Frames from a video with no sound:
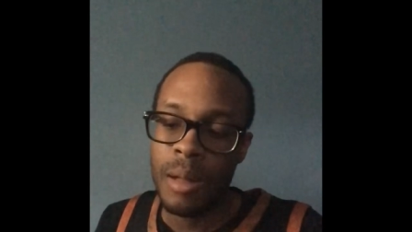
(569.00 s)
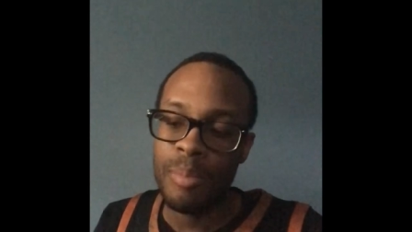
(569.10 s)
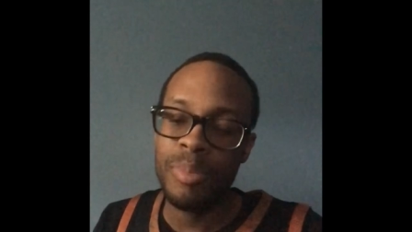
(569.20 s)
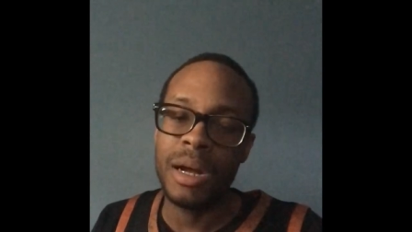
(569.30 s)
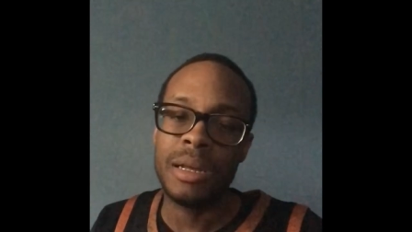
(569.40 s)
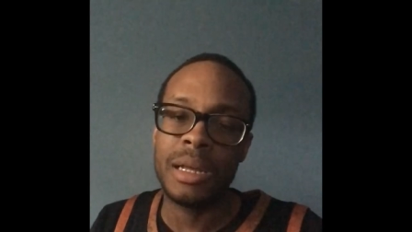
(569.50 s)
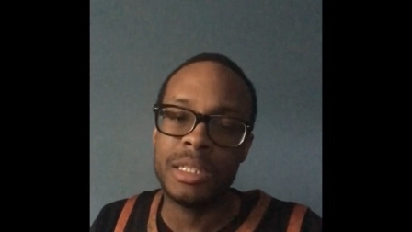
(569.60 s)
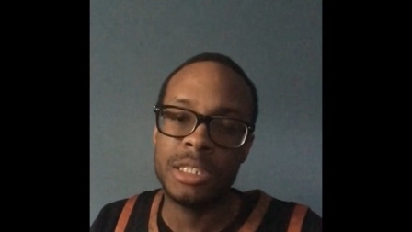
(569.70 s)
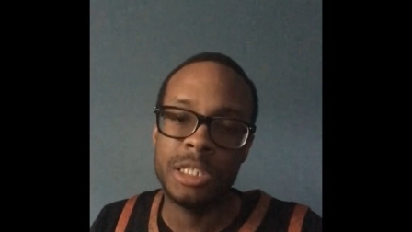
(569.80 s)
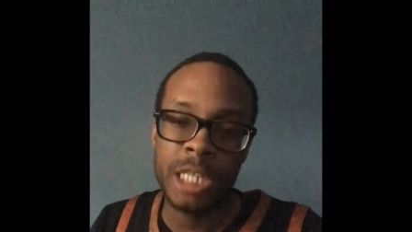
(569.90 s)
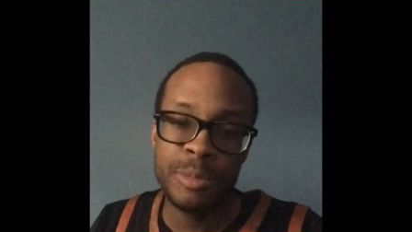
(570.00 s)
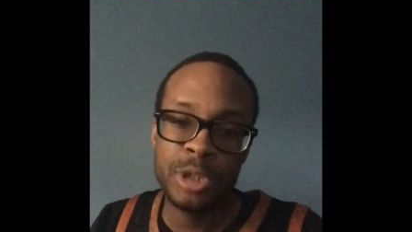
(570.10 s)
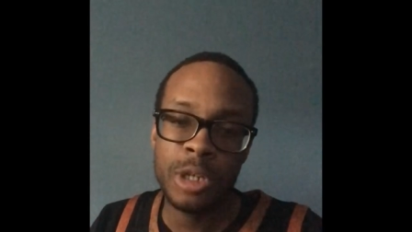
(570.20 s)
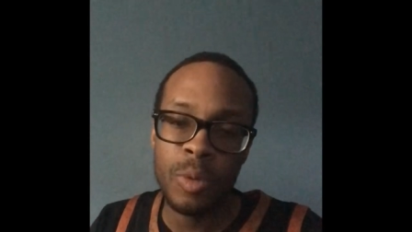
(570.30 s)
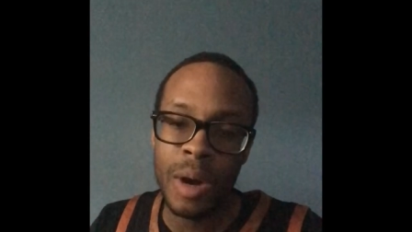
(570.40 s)
But jump
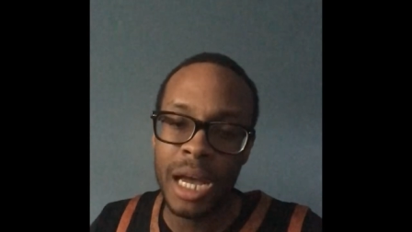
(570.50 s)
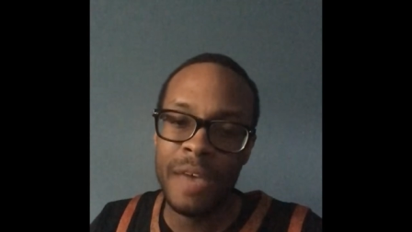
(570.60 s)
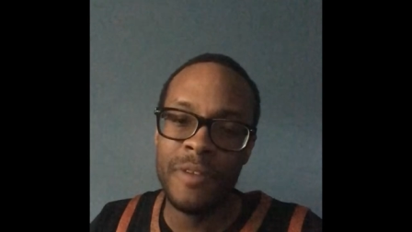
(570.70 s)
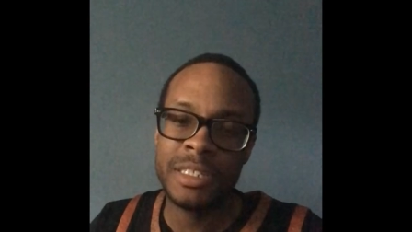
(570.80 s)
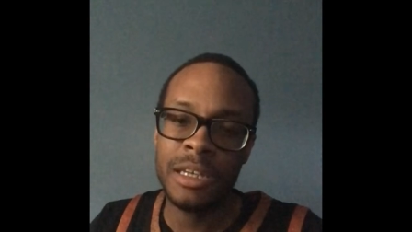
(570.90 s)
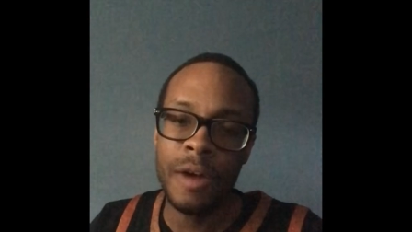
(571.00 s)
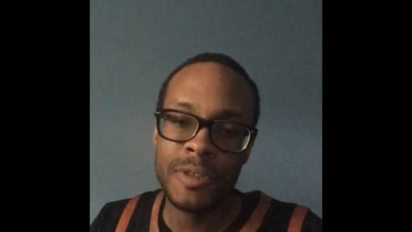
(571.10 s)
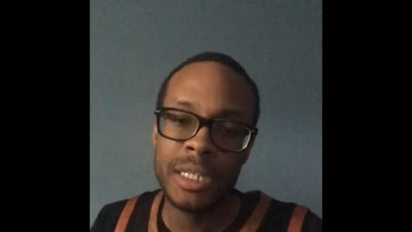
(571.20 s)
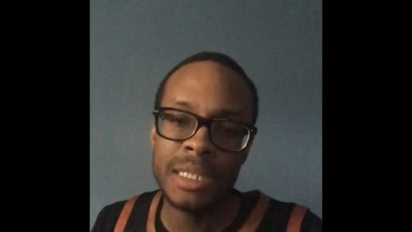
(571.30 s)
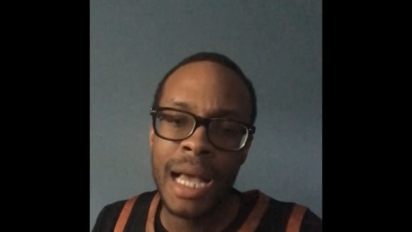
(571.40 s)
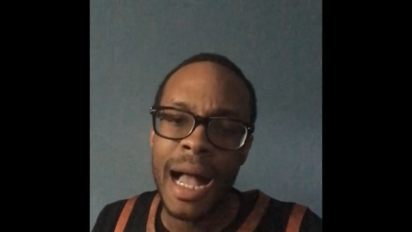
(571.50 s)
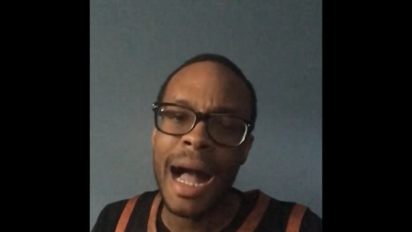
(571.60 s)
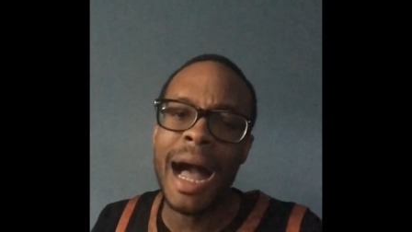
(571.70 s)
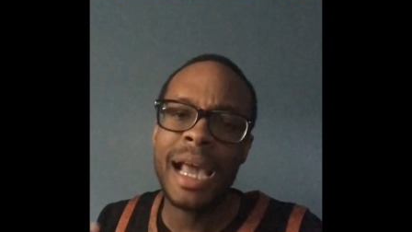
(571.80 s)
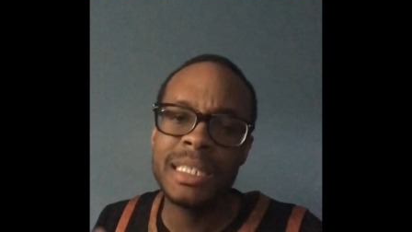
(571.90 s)
shooter wise, if I see offense,
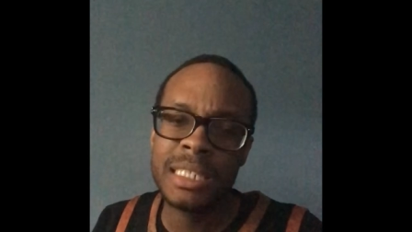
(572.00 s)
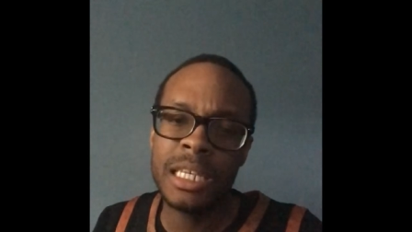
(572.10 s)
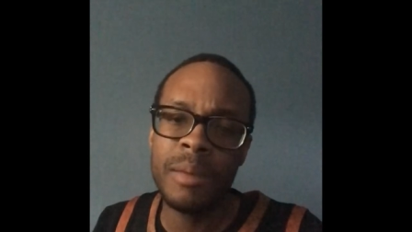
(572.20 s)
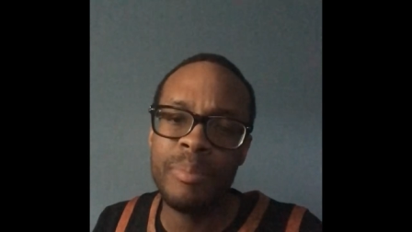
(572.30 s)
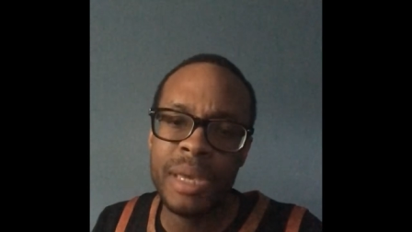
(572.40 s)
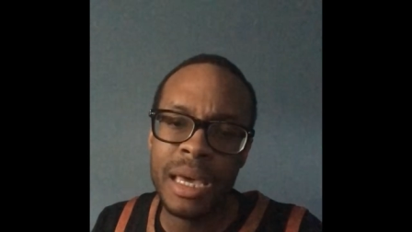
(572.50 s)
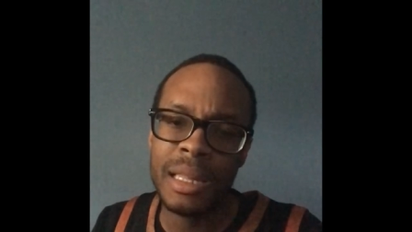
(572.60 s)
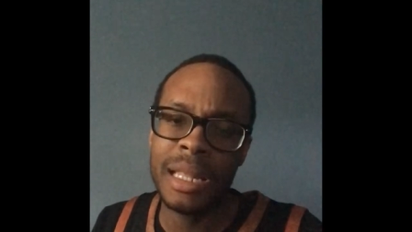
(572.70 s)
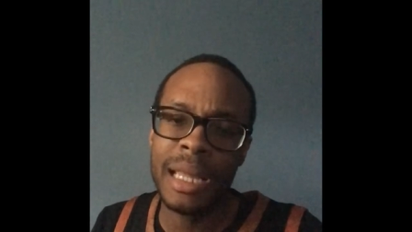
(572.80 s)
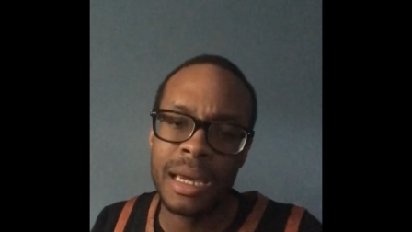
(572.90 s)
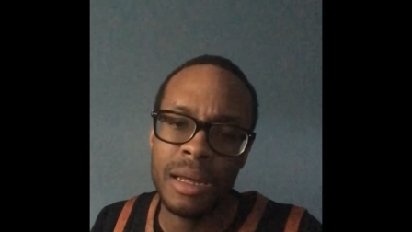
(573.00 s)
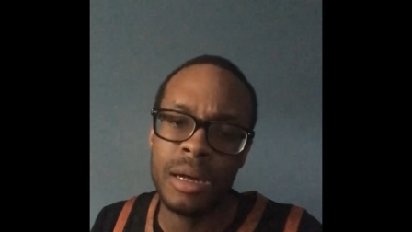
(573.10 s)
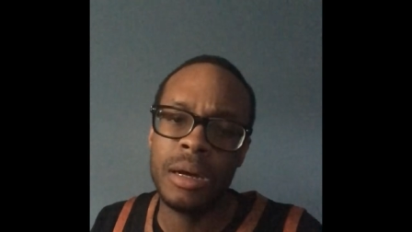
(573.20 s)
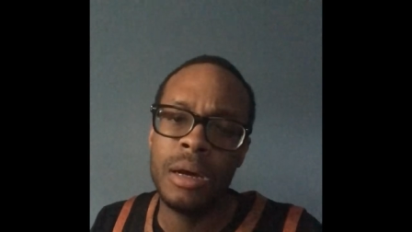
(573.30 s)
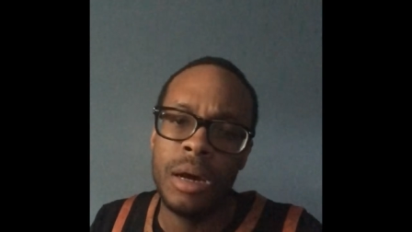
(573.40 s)
I can see him being like
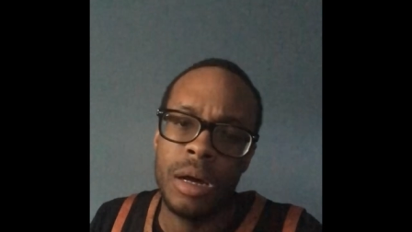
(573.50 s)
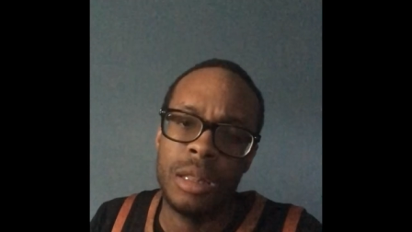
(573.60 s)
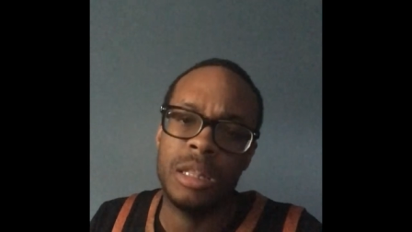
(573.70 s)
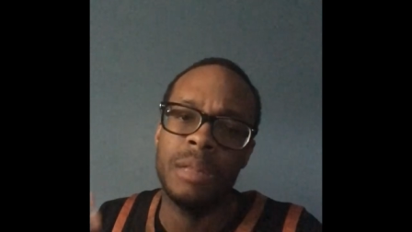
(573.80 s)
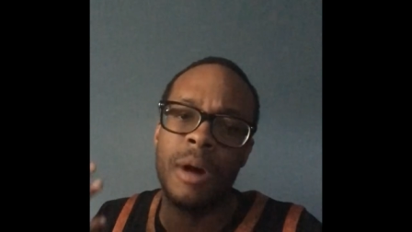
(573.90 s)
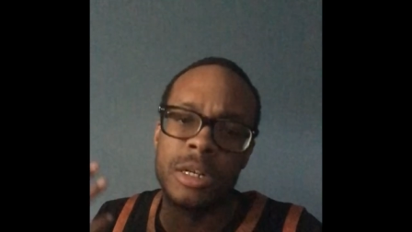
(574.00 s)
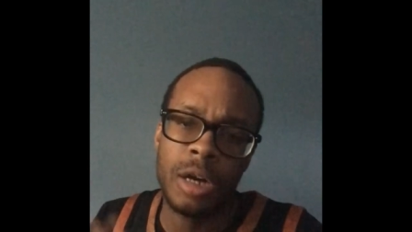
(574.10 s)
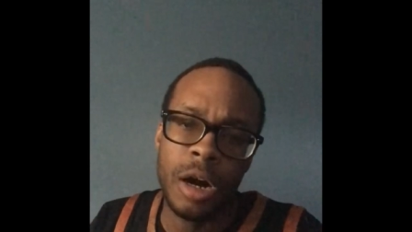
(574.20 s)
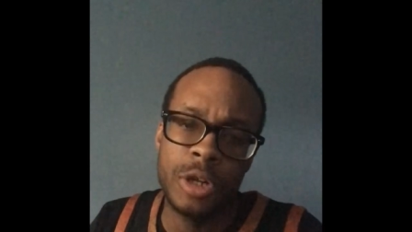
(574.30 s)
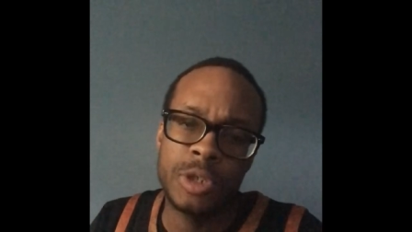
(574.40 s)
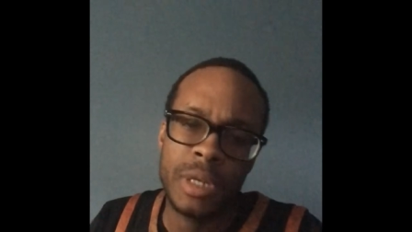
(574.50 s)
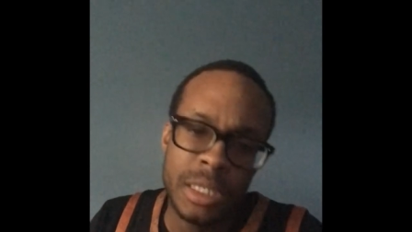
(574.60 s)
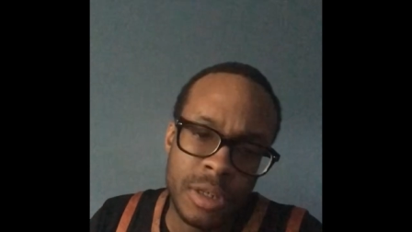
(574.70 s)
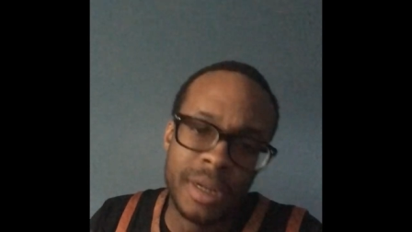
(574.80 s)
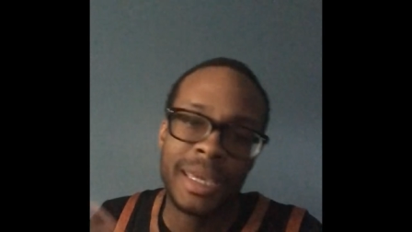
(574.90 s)
a LaMarcus
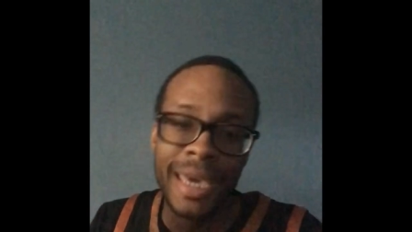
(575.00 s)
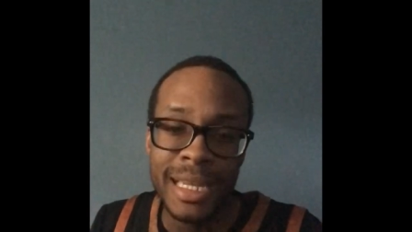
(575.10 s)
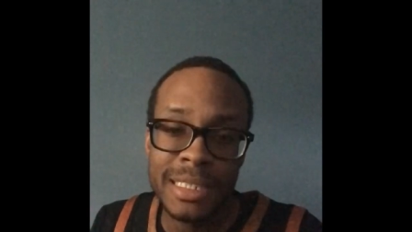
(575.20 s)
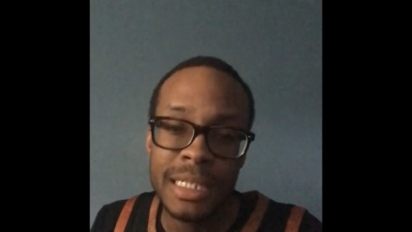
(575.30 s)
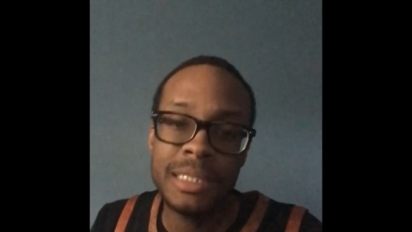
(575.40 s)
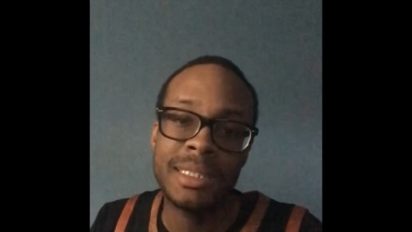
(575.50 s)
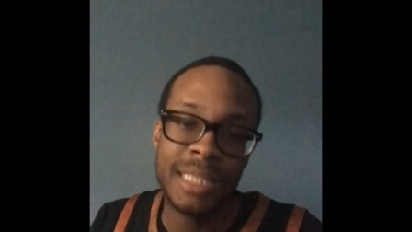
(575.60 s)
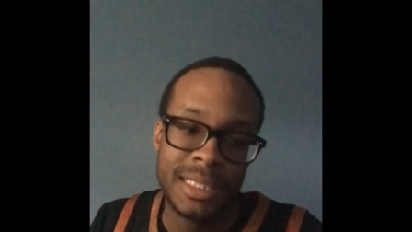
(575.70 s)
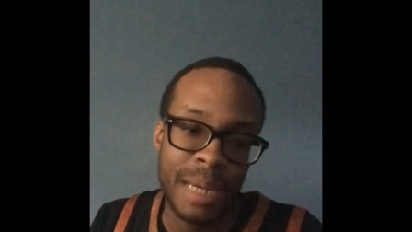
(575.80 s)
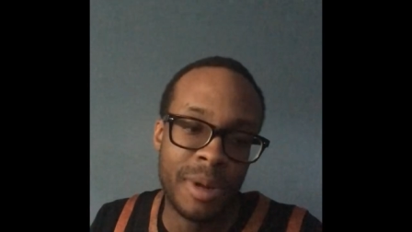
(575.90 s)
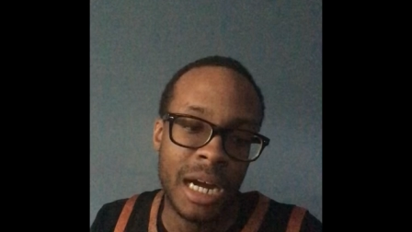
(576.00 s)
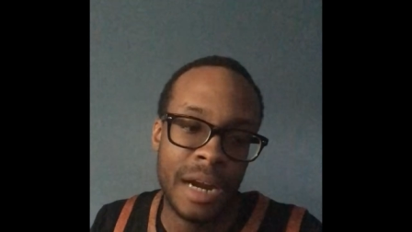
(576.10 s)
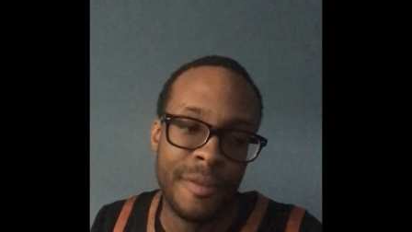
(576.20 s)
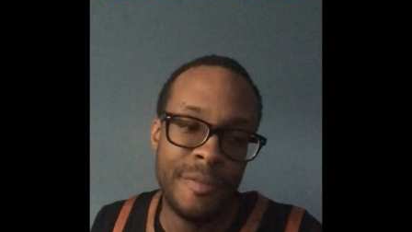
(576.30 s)
Aldridge or KG type of guy.